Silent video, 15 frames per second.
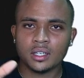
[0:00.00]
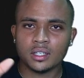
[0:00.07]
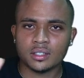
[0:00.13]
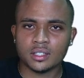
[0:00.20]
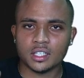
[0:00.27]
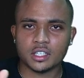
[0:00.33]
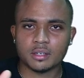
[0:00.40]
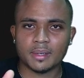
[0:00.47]

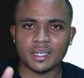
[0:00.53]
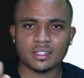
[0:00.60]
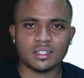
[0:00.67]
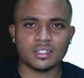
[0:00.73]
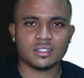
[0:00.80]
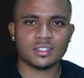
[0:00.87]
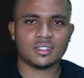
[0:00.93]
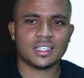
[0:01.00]
central bank
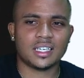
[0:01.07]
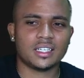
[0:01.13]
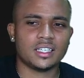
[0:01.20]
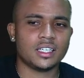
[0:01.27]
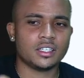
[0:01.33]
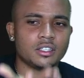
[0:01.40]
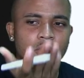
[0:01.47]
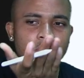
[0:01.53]
does is that
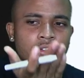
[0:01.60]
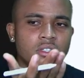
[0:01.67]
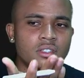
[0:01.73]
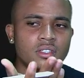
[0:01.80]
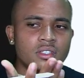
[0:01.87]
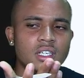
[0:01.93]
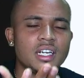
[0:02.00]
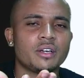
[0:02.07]
they
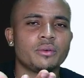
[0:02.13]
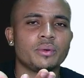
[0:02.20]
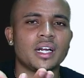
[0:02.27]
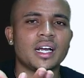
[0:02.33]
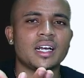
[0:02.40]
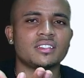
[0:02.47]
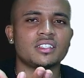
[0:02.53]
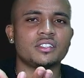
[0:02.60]
increase the liquid
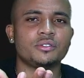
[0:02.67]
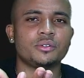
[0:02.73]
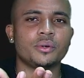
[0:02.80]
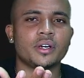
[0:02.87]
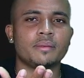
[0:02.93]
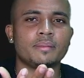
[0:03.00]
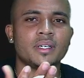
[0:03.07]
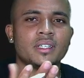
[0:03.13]
asset
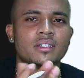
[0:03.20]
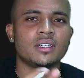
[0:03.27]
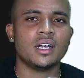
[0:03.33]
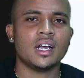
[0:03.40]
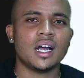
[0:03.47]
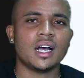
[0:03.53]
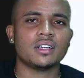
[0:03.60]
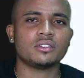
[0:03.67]
requirement,
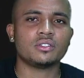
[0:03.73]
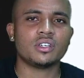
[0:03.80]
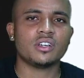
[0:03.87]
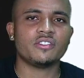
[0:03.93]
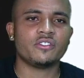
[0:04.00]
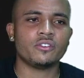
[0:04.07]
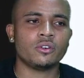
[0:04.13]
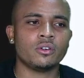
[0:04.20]
and so
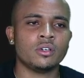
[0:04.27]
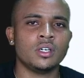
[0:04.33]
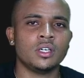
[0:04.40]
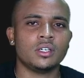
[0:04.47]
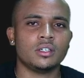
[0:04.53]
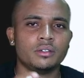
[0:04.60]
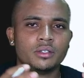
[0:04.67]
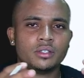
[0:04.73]
therefore
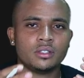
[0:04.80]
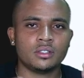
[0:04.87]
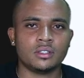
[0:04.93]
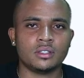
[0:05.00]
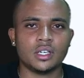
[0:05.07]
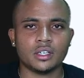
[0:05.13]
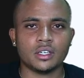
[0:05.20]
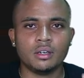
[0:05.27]

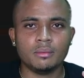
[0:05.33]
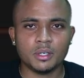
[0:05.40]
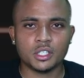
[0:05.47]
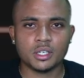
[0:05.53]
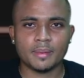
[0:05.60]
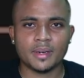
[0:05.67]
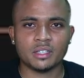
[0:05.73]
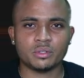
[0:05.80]

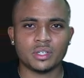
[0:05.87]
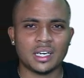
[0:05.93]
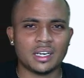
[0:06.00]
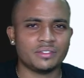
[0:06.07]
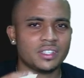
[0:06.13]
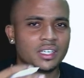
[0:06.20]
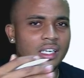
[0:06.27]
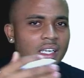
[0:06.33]
commercial banks will
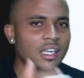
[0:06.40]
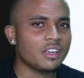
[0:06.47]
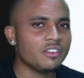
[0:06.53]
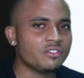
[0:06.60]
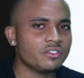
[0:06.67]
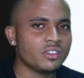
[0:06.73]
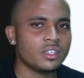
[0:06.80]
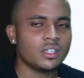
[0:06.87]
have to
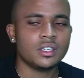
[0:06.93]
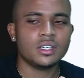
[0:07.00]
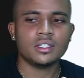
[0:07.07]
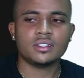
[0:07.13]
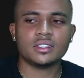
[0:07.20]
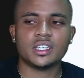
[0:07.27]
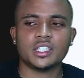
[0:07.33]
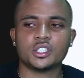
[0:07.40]
give
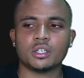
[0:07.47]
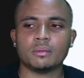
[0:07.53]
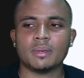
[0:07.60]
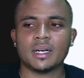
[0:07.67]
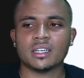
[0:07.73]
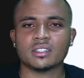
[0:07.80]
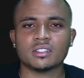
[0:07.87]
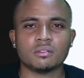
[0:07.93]
central
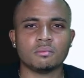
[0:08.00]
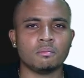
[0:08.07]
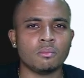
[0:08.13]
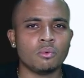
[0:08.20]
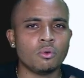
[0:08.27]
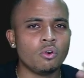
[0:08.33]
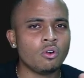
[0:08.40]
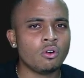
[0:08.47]
banks
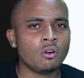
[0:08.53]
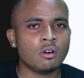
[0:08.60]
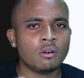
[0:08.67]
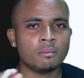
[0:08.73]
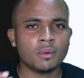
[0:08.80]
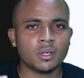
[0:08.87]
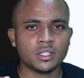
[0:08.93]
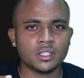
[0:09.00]
more
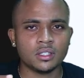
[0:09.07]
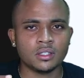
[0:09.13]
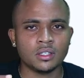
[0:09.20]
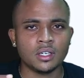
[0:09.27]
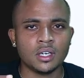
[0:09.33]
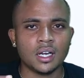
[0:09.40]
money,